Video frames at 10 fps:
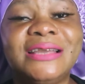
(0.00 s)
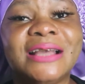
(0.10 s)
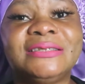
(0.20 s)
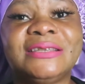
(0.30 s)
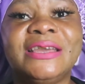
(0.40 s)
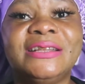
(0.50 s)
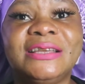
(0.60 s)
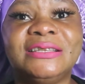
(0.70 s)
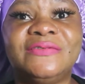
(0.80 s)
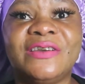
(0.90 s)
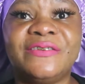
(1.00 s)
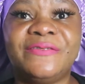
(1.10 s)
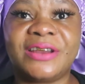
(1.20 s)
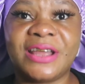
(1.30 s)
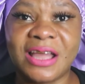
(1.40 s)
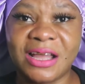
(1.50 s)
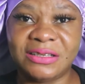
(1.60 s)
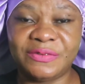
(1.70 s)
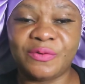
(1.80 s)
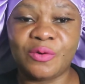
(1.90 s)
their skin is very
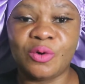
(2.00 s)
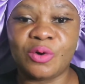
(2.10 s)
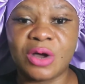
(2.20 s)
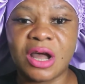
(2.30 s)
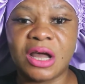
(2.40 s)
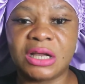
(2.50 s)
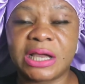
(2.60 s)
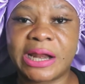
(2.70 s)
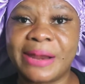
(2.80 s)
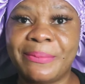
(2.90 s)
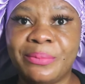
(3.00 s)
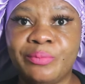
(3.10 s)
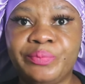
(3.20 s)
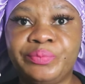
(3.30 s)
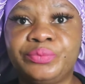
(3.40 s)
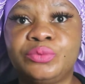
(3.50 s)
hard for cream